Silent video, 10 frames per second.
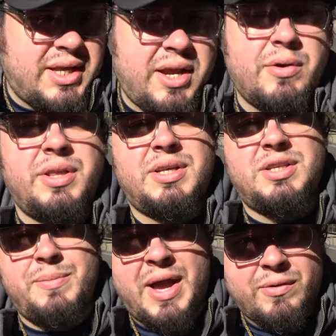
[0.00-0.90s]
hearing this
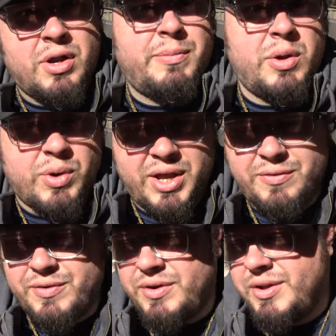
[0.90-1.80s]
in the background, my
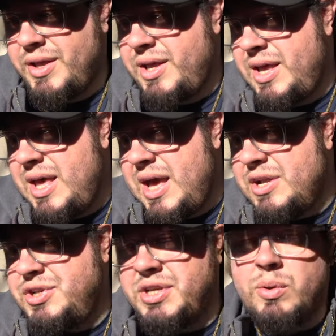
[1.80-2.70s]
wife, and
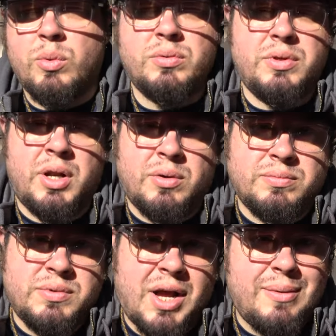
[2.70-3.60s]
she's like, well, you know,
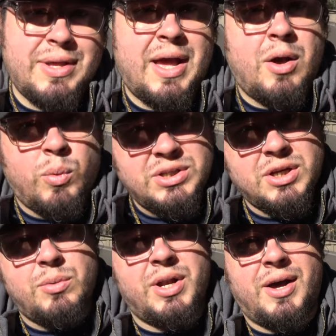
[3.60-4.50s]
calm down, what's
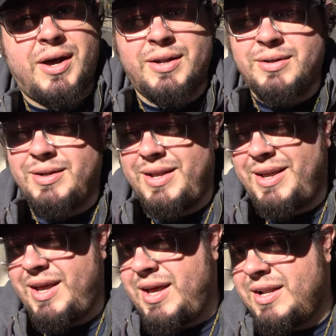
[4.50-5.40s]
going on?
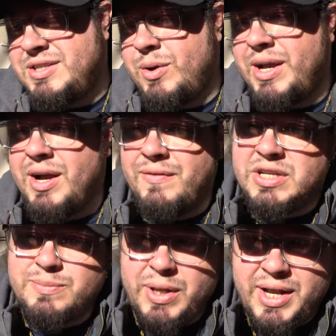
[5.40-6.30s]
And so I kind of
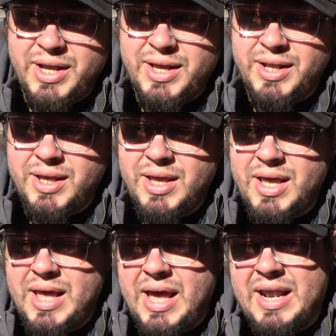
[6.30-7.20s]
explain it.
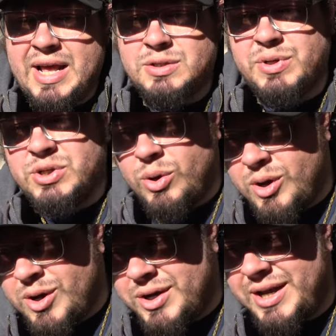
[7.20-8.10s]
And as we
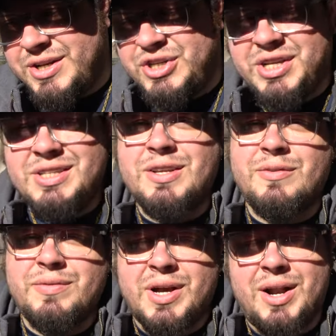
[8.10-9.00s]
talk, and she's
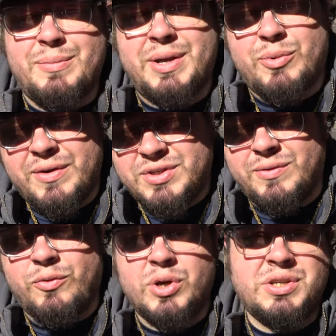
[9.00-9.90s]
the kind of, my wife's
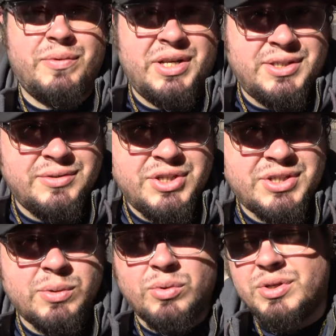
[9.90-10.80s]
the voice of reason.
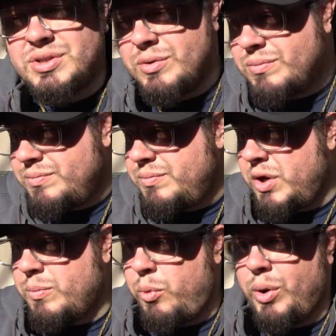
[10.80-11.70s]
She's like, well, there's no, you
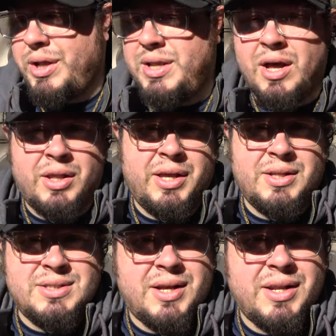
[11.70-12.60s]
know, point in
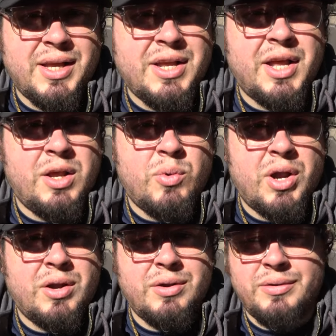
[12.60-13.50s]
yelling. It's not going to get you
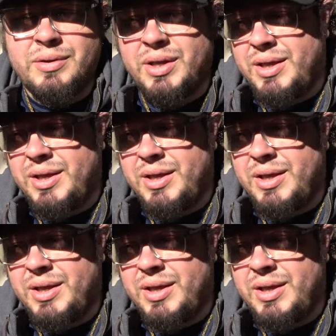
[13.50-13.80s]
anywhere. And,